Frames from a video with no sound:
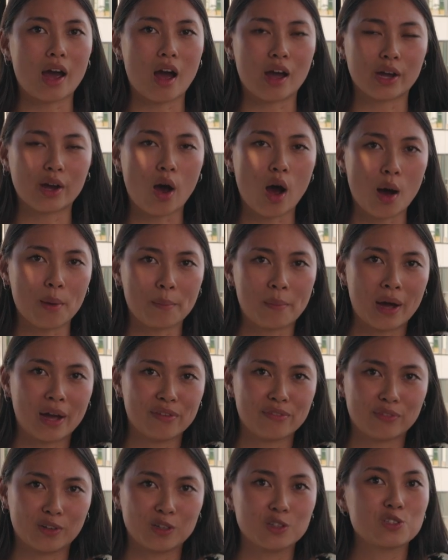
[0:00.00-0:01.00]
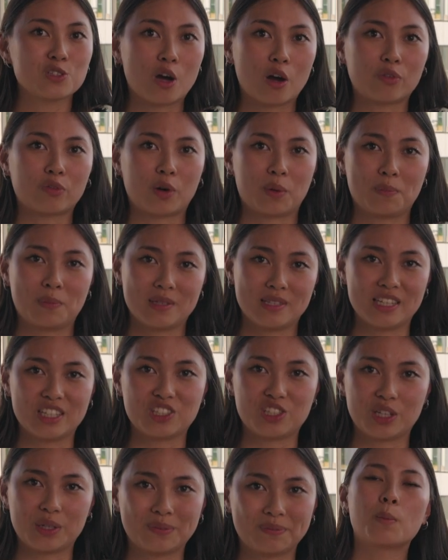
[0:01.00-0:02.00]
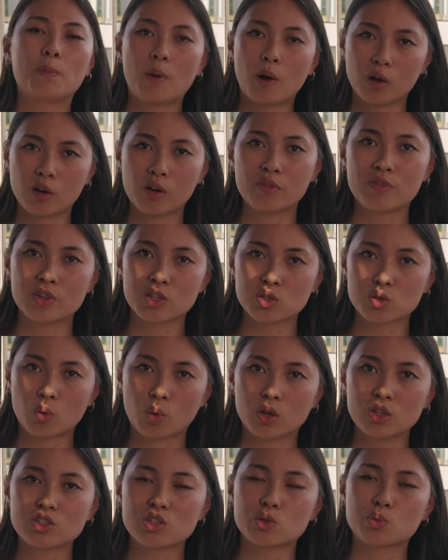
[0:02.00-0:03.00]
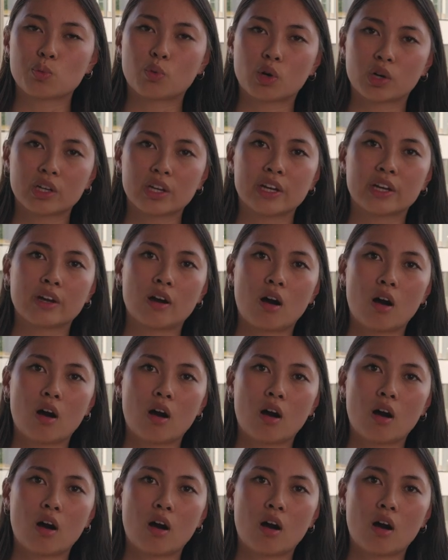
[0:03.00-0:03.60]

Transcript: I got my first software position. The bulk of this course is working